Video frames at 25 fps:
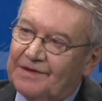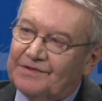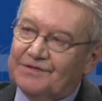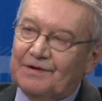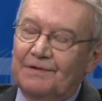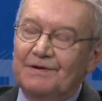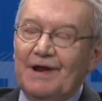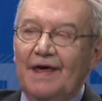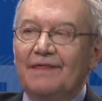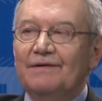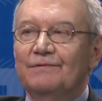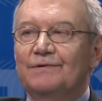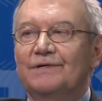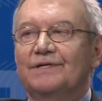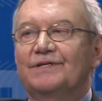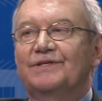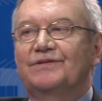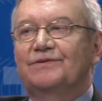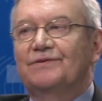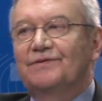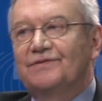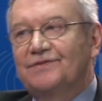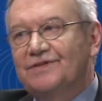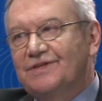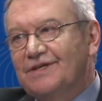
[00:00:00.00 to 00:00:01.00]
So in other words,
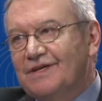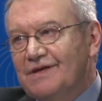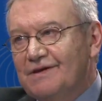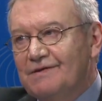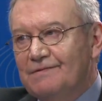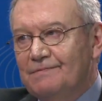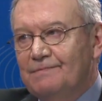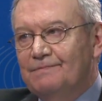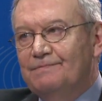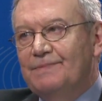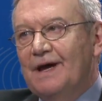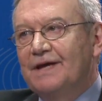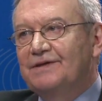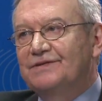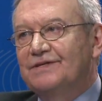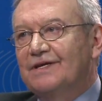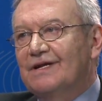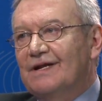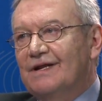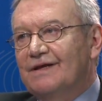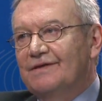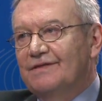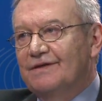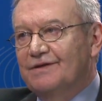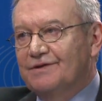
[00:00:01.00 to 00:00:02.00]
you see
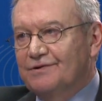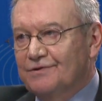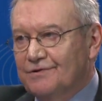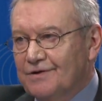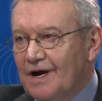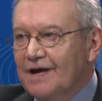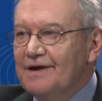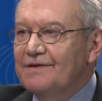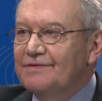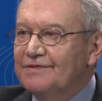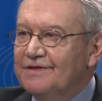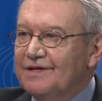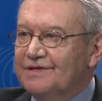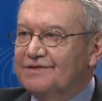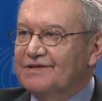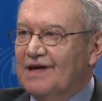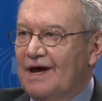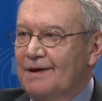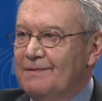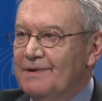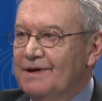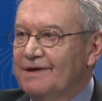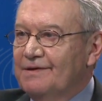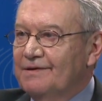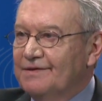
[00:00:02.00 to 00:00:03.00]
basically the trade that's
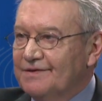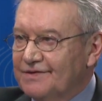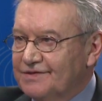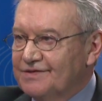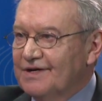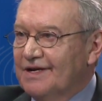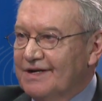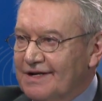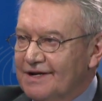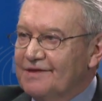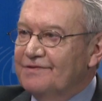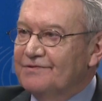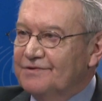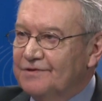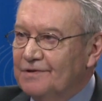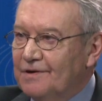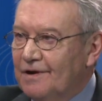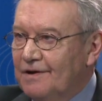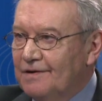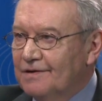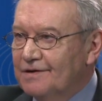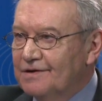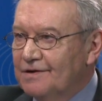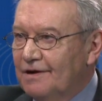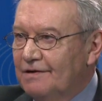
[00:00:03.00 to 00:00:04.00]
coming, certainly through
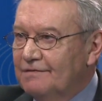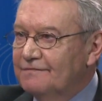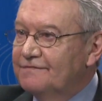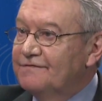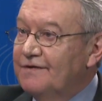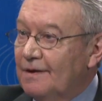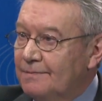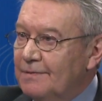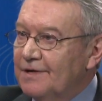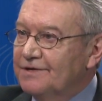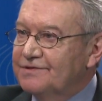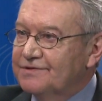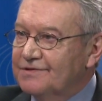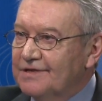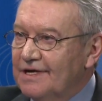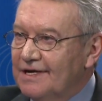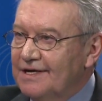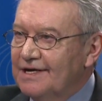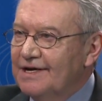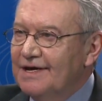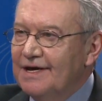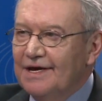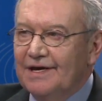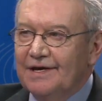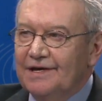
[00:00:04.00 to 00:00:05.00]
Hong Kong from Australia,
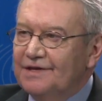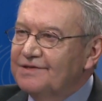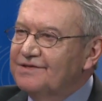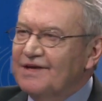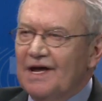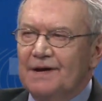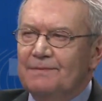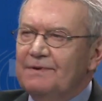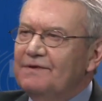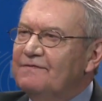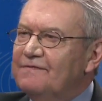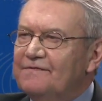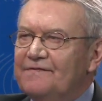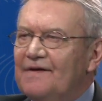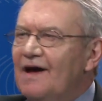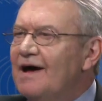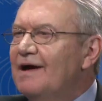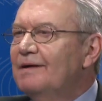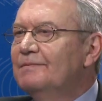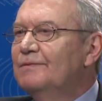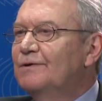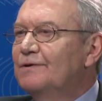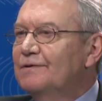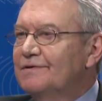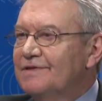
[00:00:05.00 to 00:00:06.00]
is going to be far
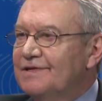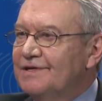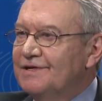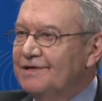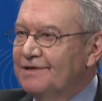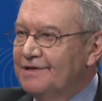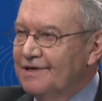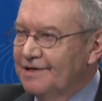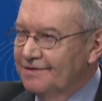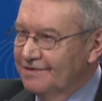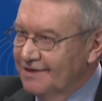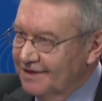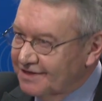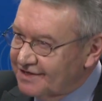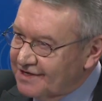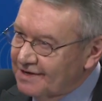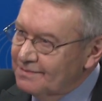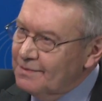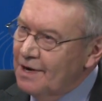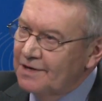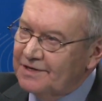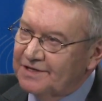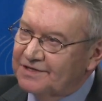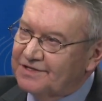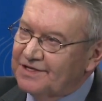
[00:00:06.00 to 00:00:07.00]
more than, than
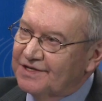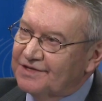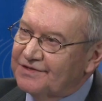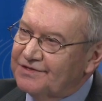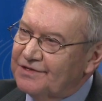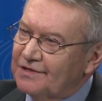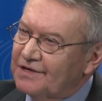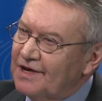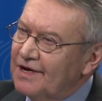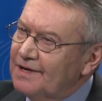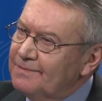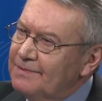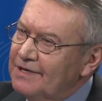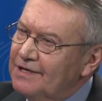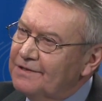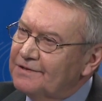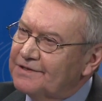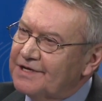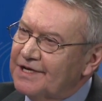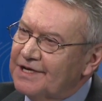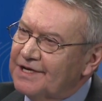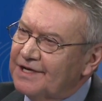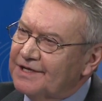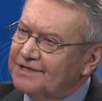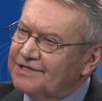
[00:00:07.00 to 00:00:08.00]
commodities. You're going to be
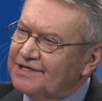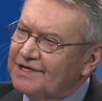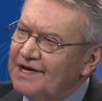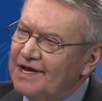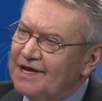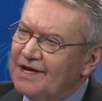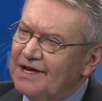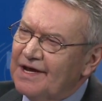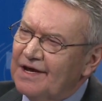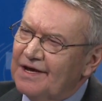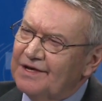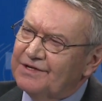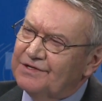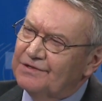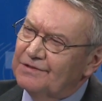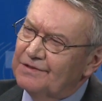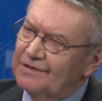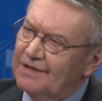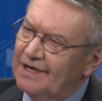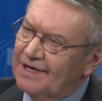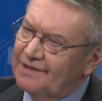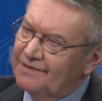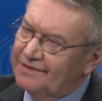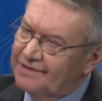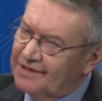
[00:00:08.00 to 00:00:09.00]
looking at, at, your,
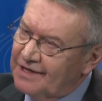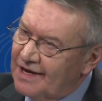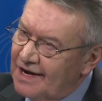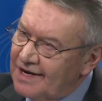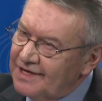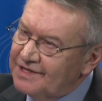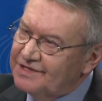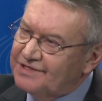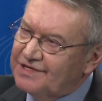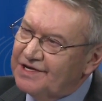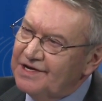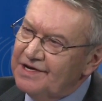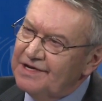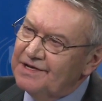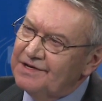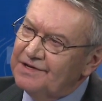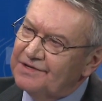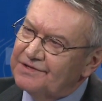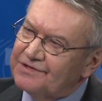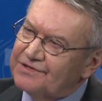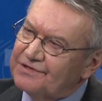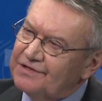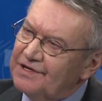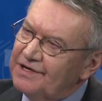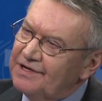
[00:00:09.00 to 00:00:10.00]
at the I T
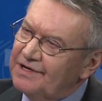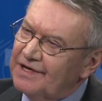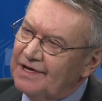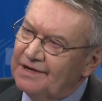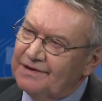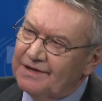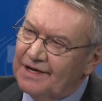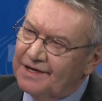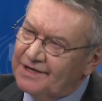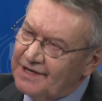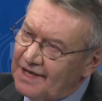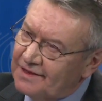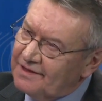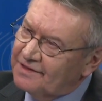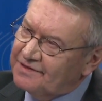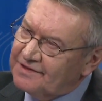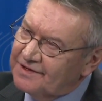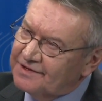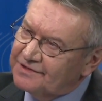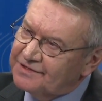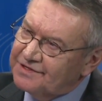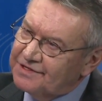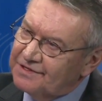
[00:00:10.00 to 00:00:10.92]
industry and, and other things